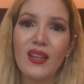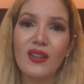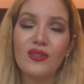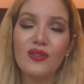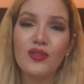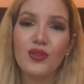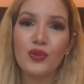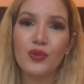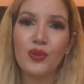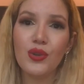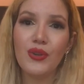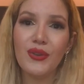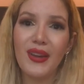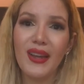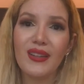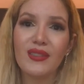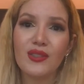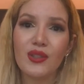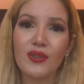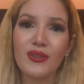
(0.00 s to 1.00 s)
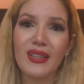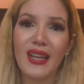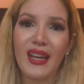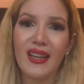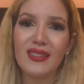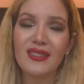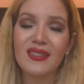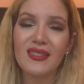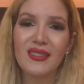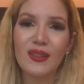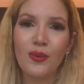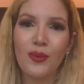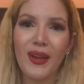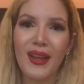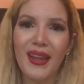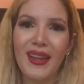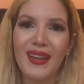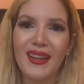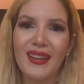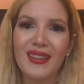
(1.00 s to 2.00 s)
do Oriental dance the
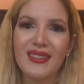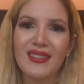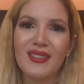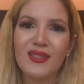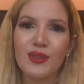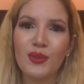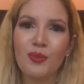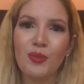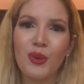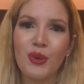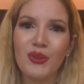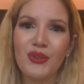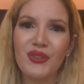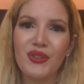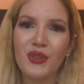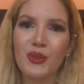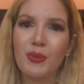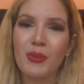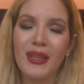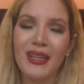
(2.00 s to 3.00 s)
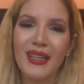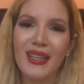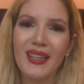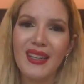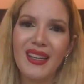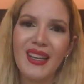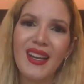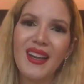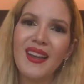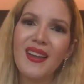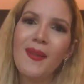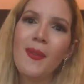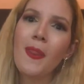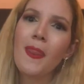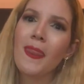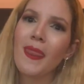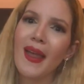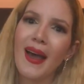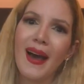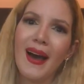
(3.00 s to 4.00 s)
way it's supposed to be,
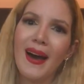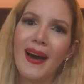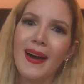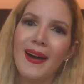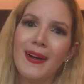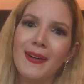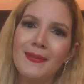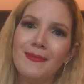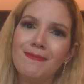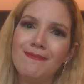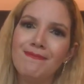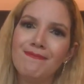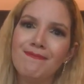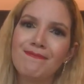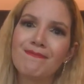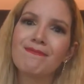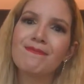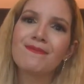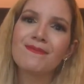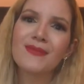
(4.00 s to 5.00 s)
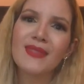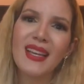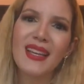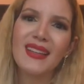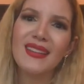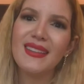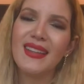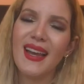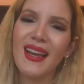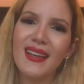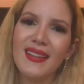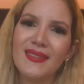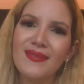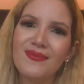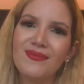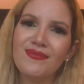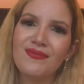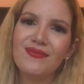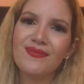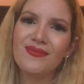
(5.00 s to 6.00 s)

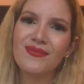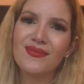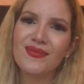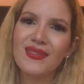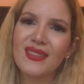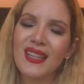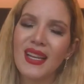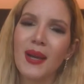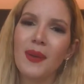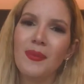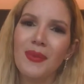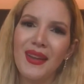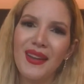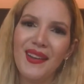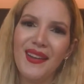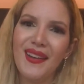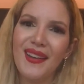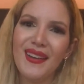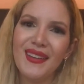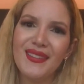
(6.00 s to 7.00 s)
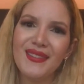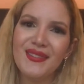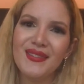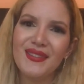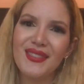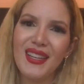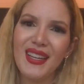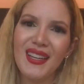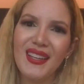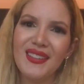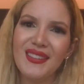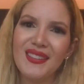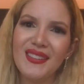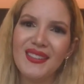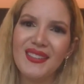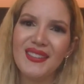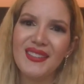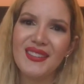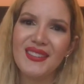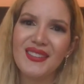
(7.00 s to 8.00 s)
then Kamilia
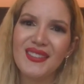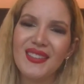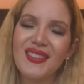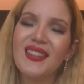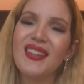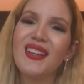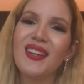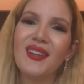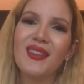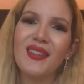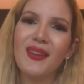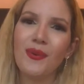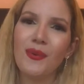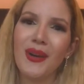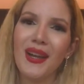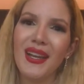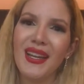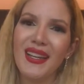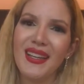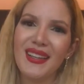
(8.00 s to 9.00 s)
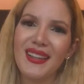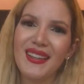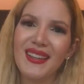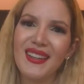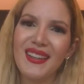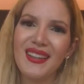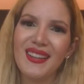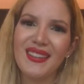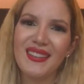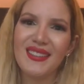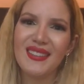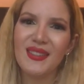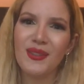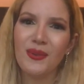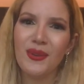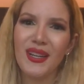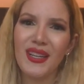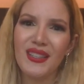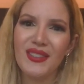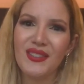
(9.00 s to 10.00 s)
is the way
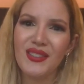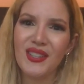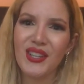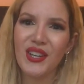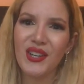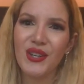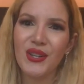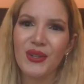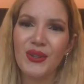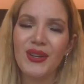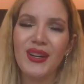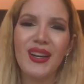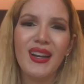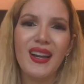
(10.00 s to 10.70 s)
to go.